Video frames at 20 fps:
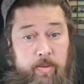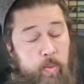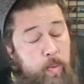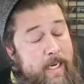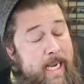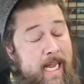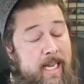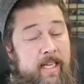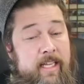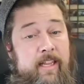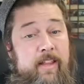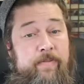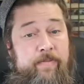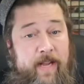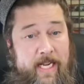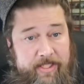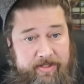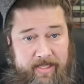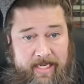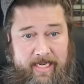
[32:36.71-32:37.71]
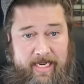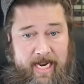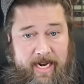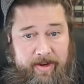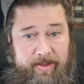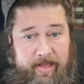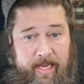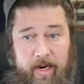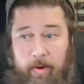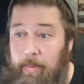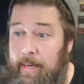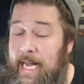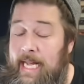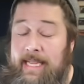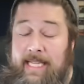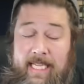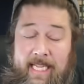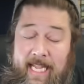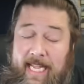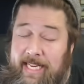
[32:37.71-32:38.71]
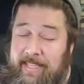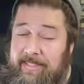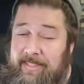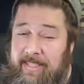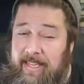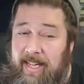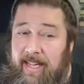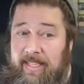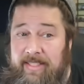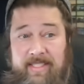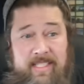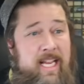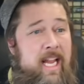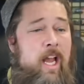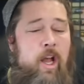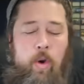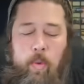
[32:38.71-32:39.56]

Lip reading: We got like the fetch land out of there. We got the Cage Suns.